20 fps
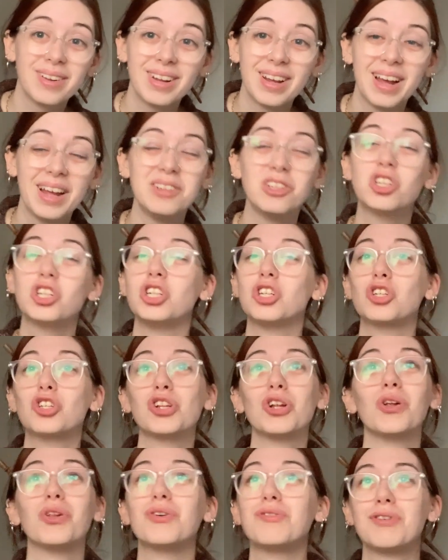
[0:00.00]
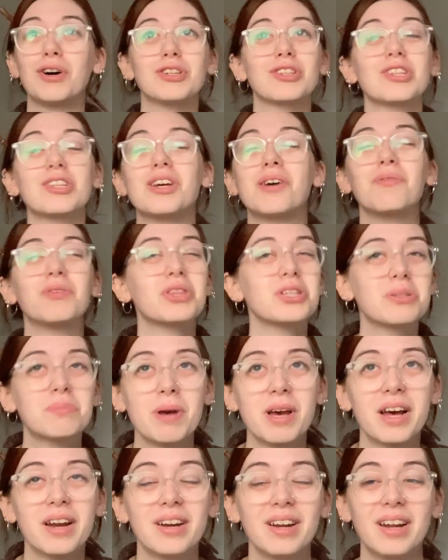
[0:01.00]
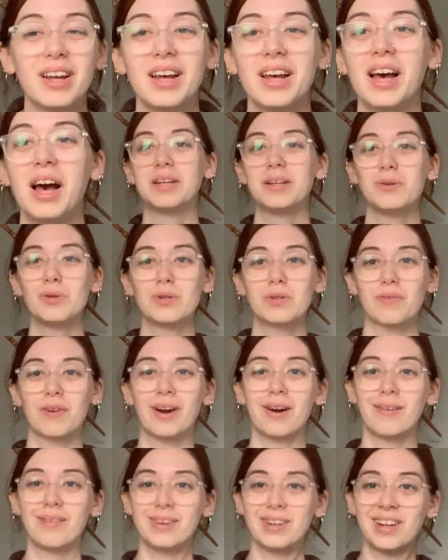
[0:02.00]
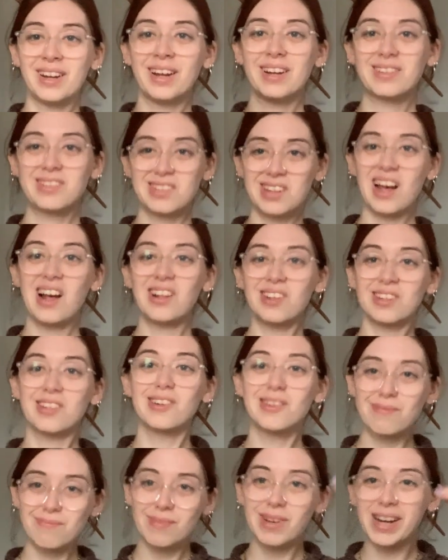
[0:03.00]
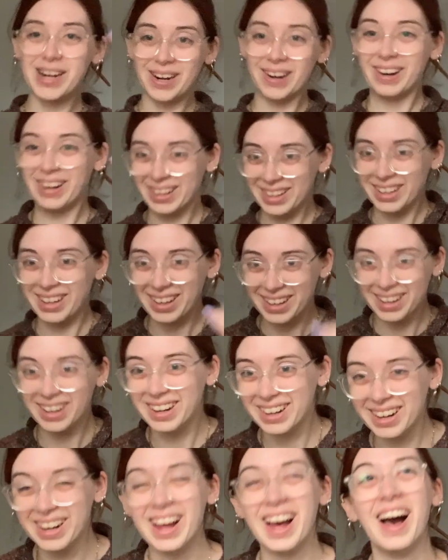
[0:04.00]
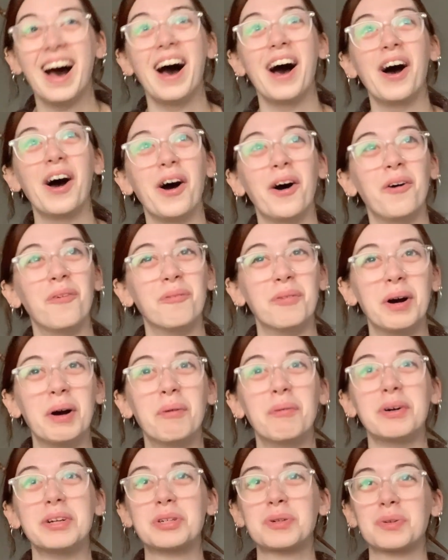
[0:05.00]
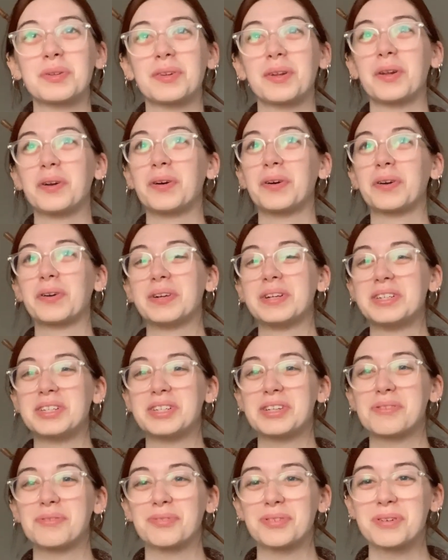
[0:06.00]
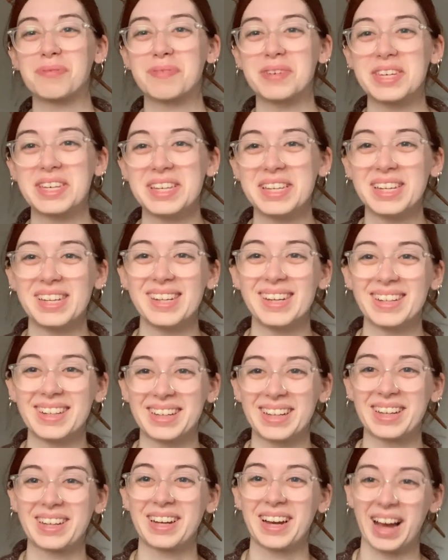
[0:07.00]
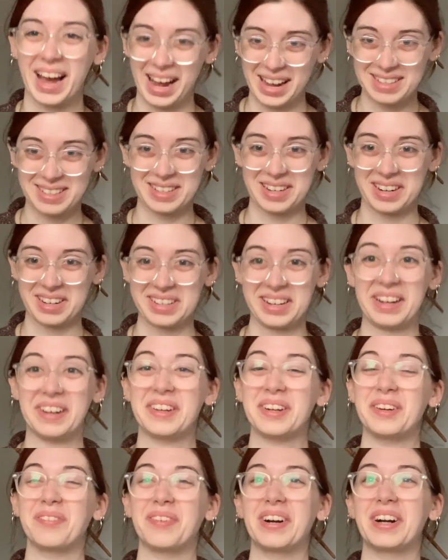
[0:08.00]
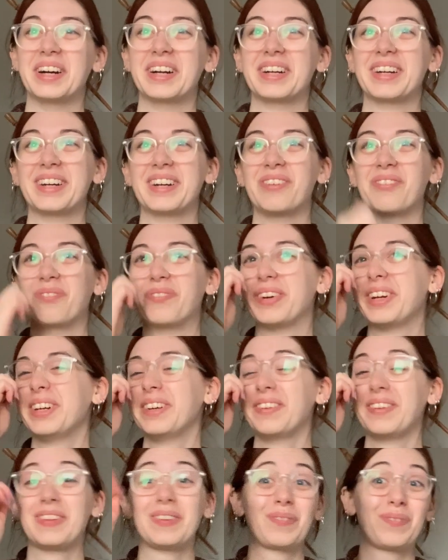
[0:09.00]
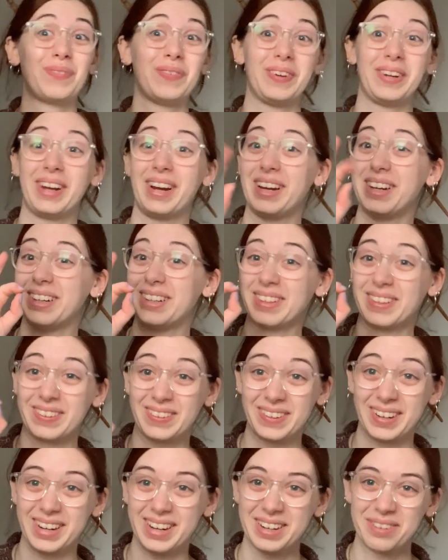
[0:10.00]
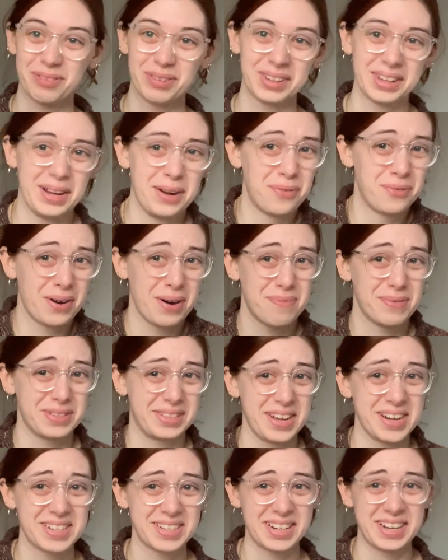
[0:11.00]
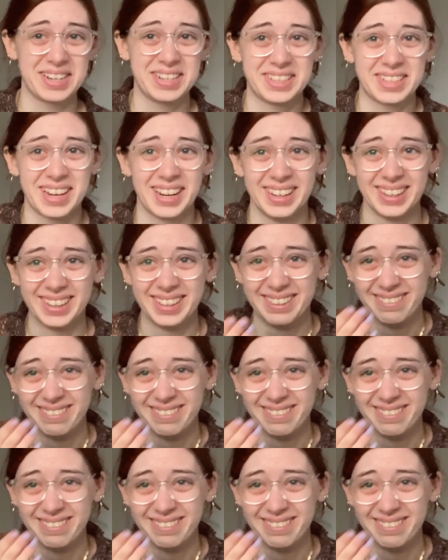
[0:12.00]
And she slowly falls in love with this man. He was very Italian-American, which was a little cringy for me as an Italian-American, but it was fine, it's great, we love representation.